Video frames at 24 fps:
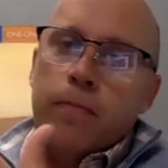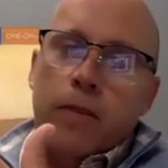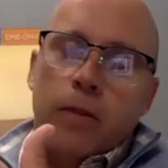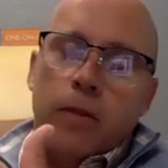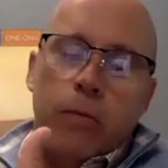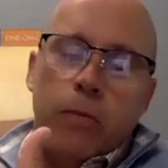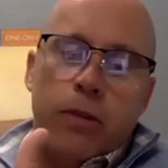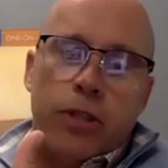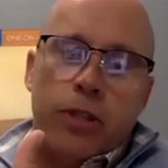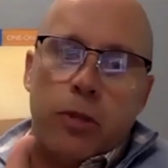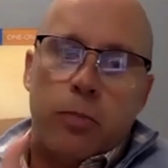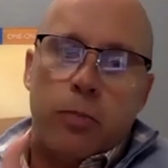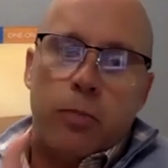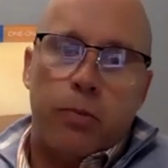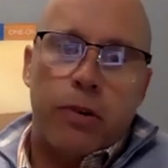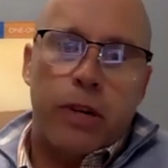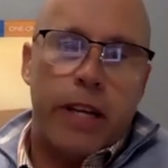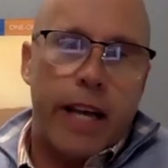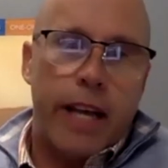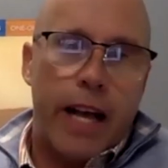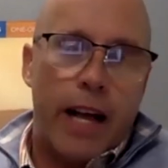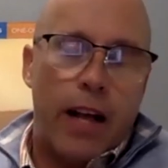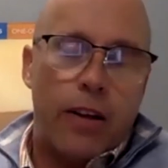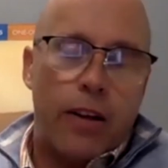which is
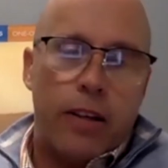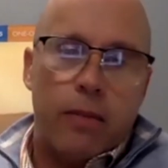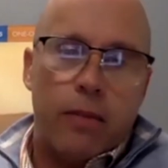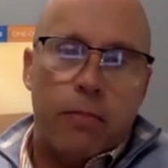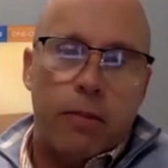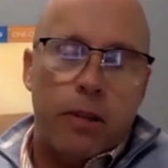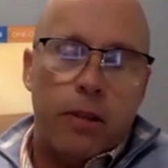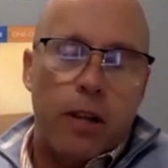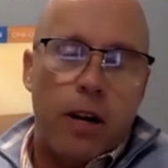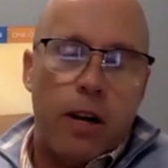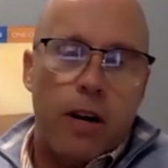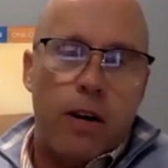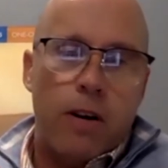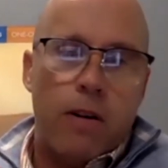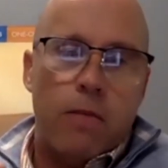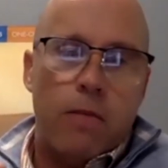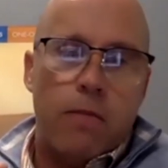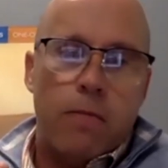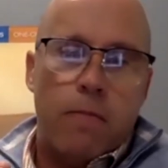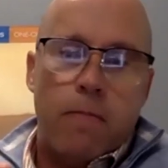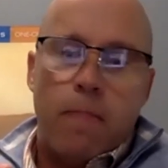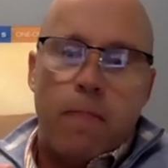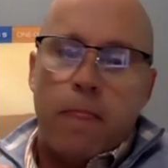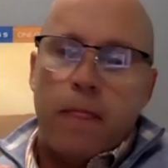pre-calc and
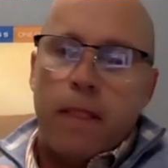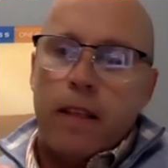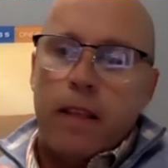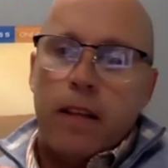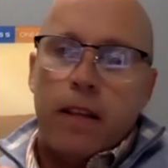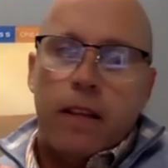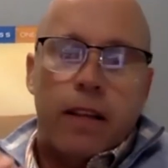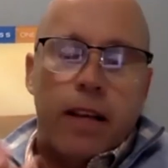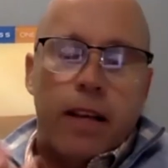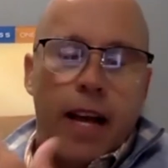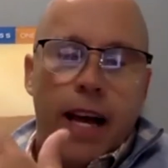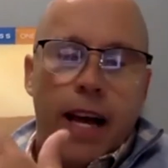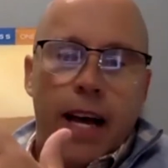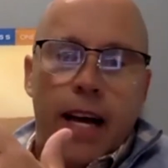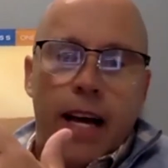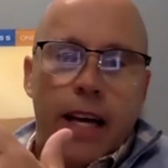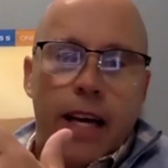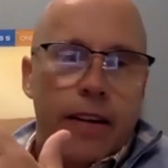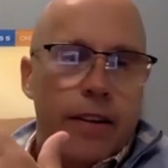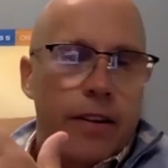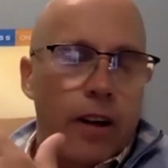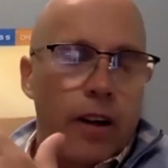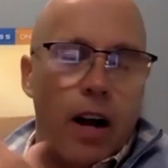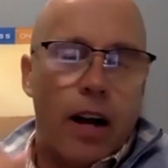below,
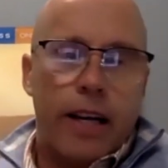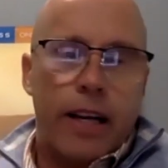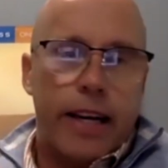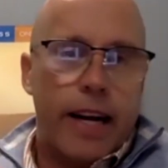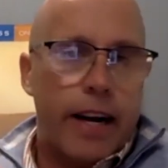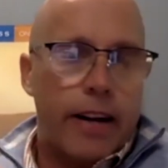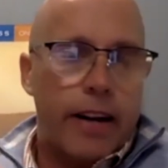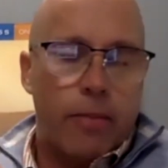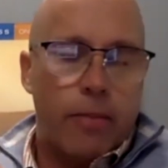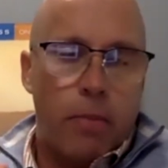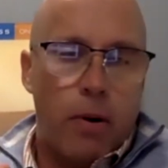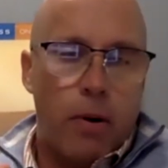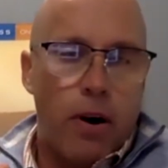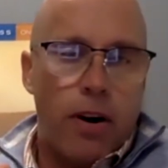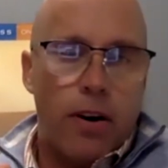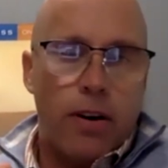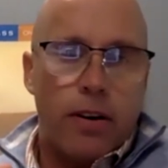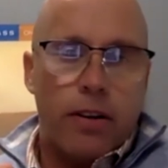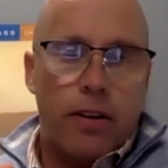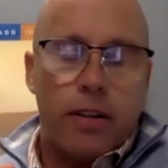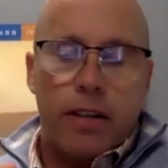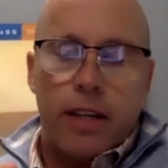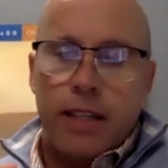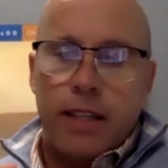and knock it out of the
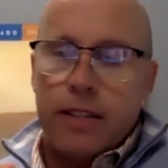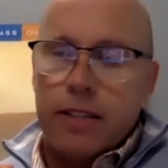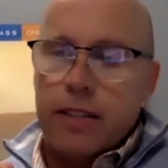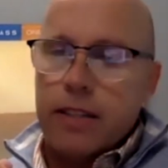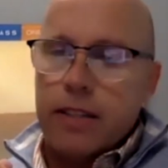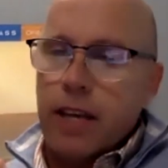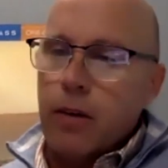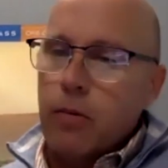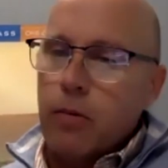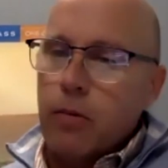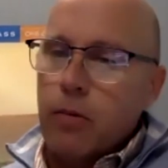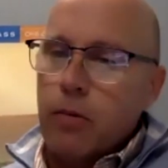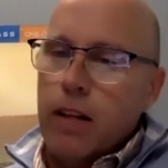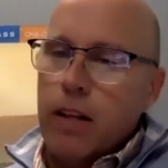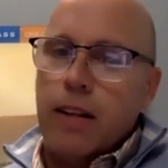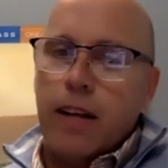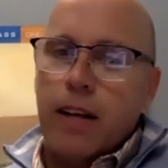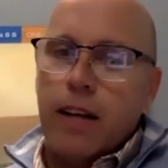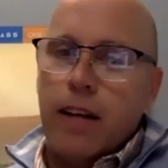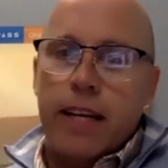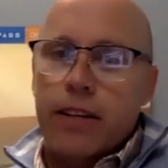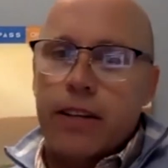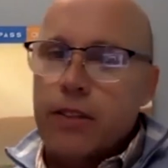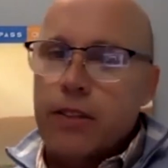park and say,
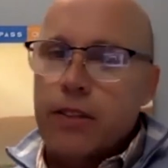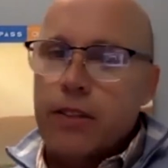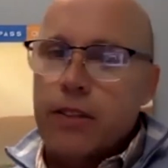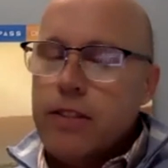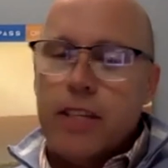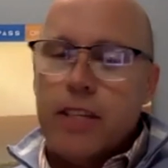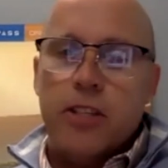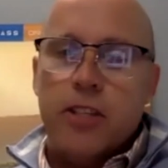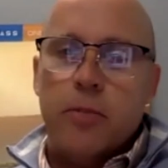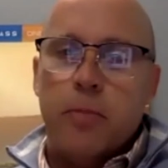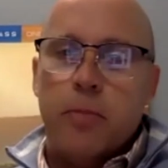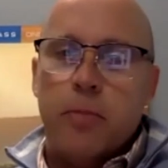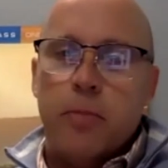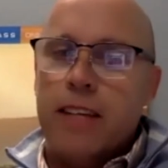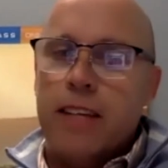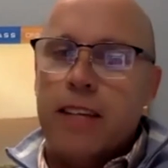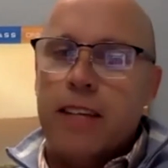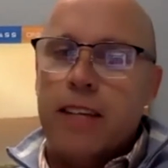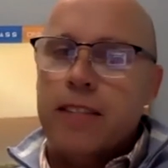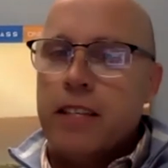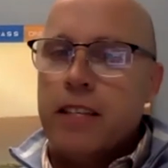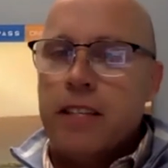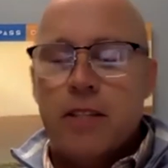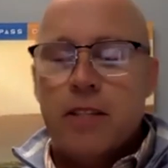well, I couldn't send you my
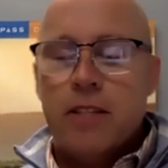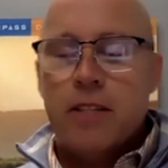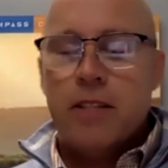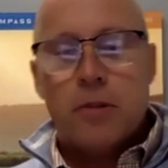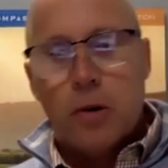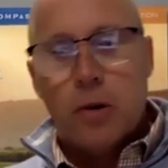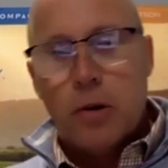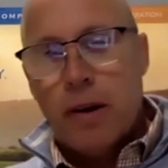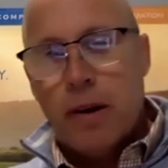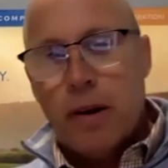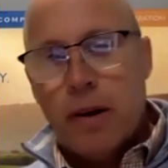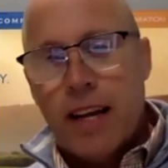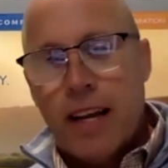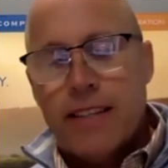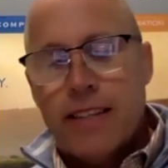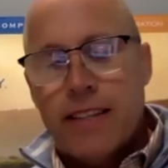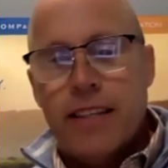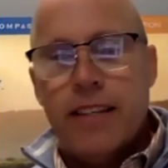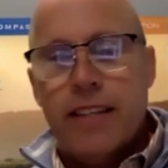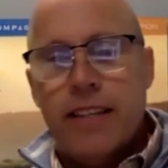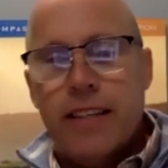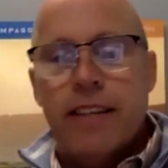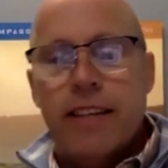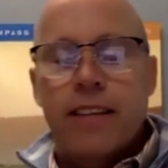SAT score, but I
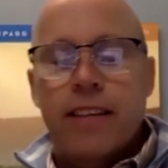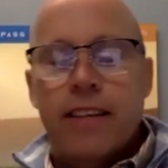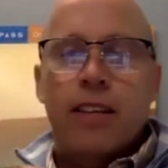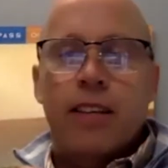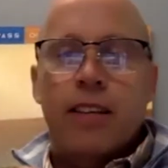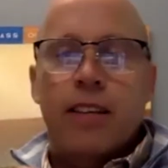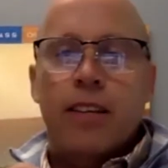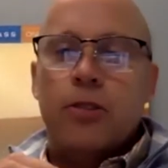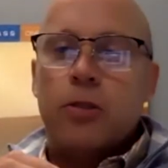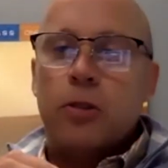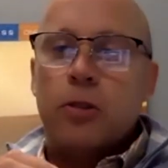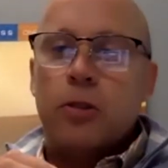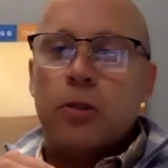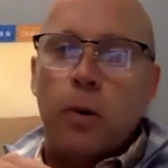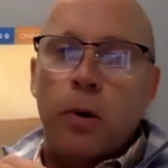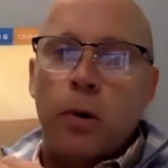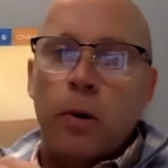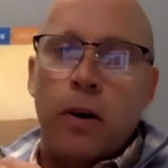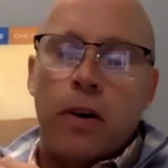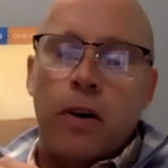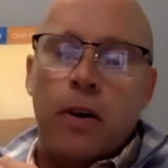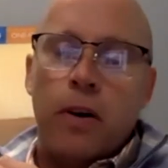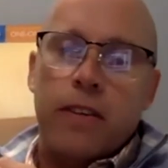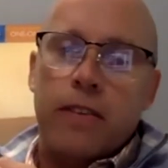did
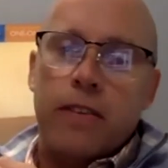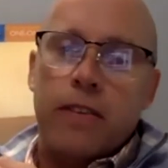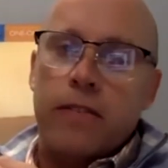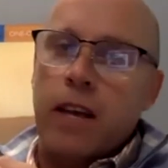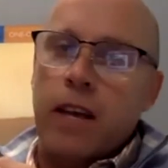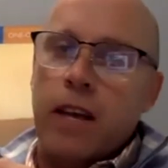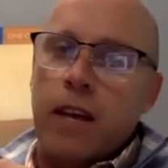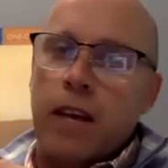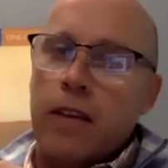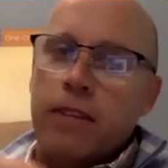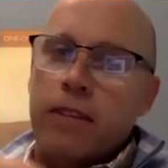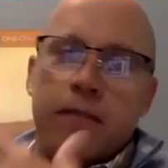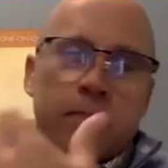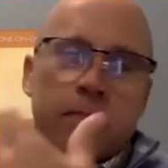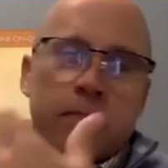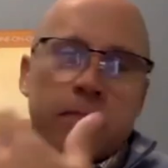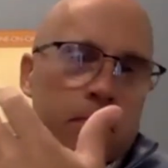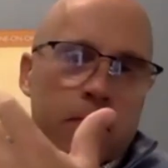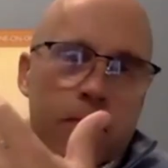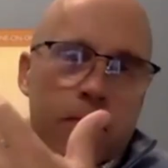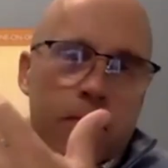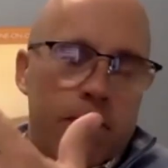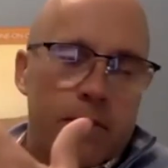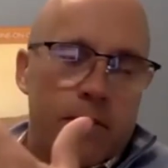score a 7
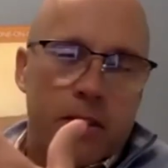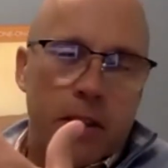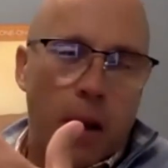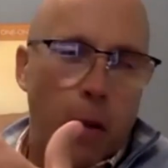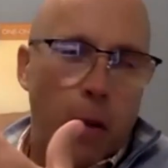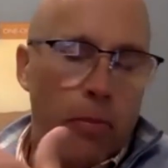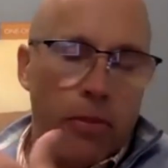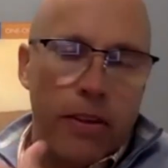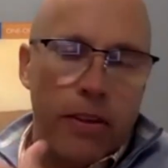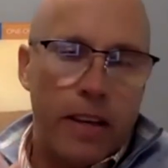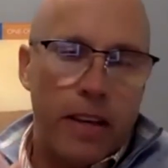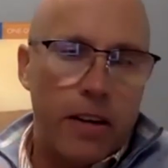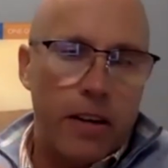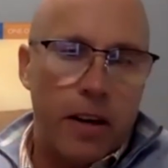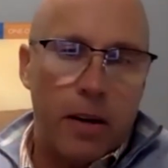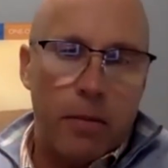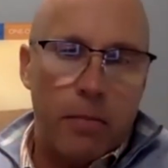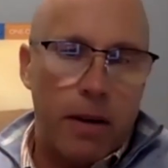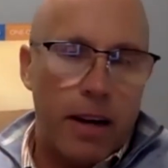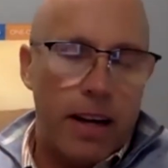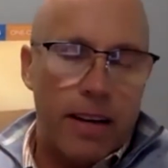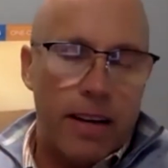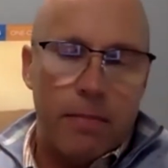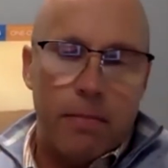something on
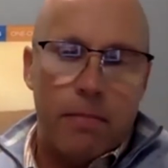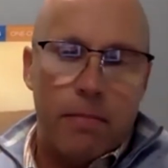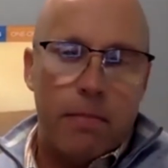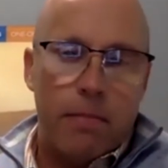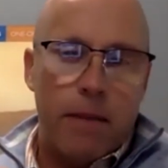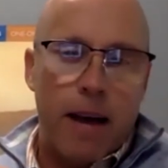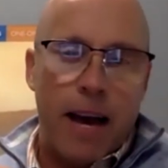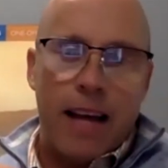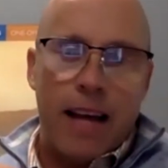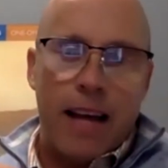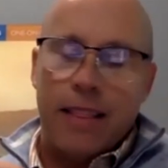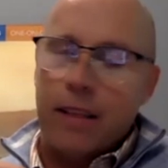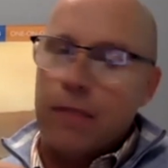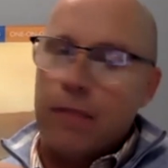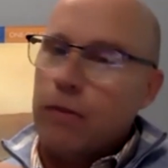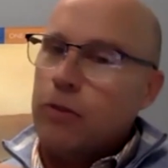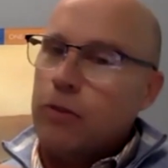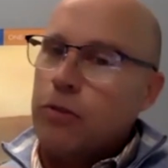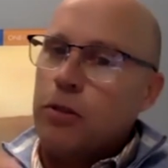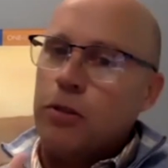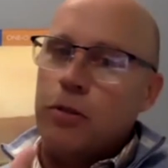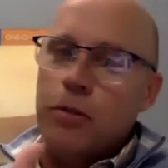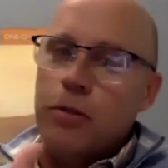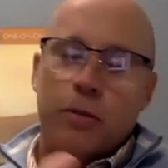my math level
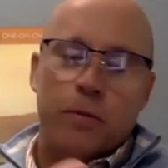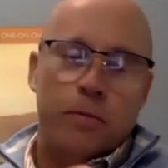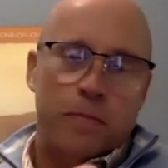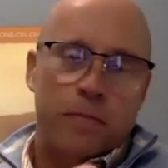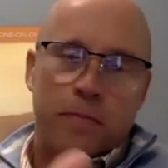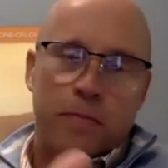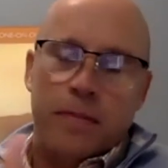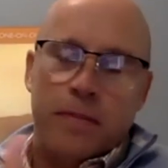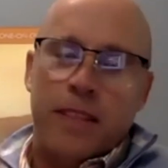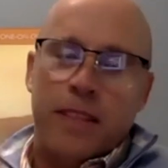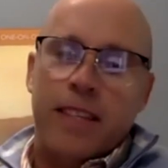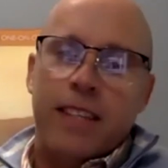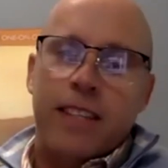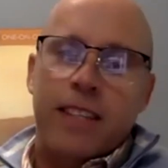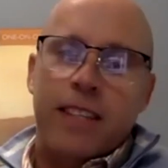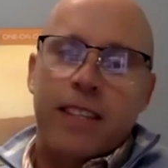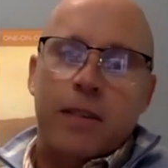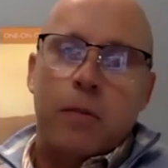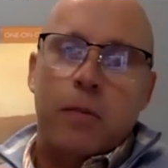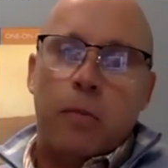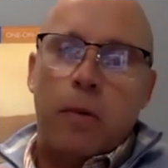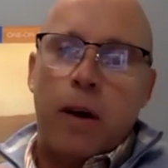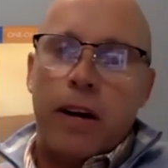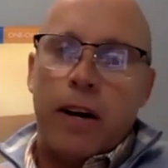2.
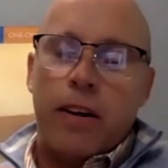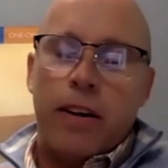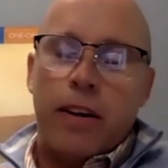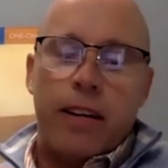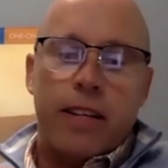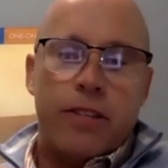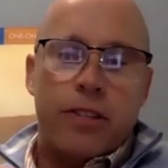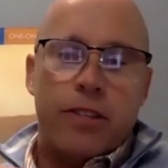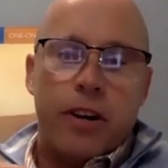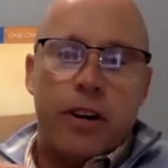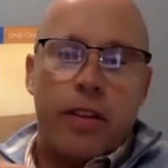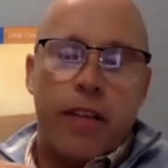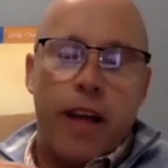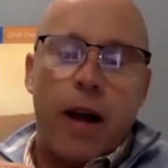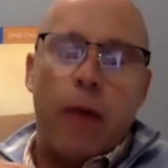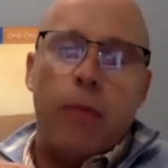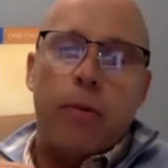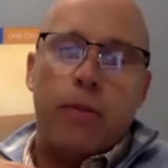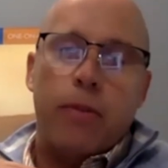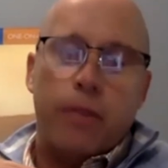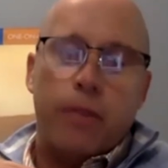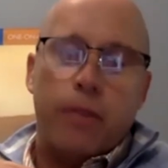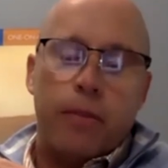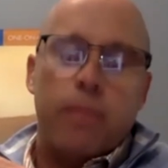Why don't I share that
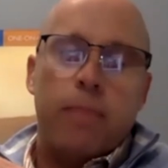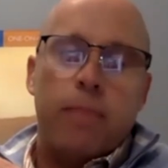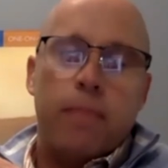with you?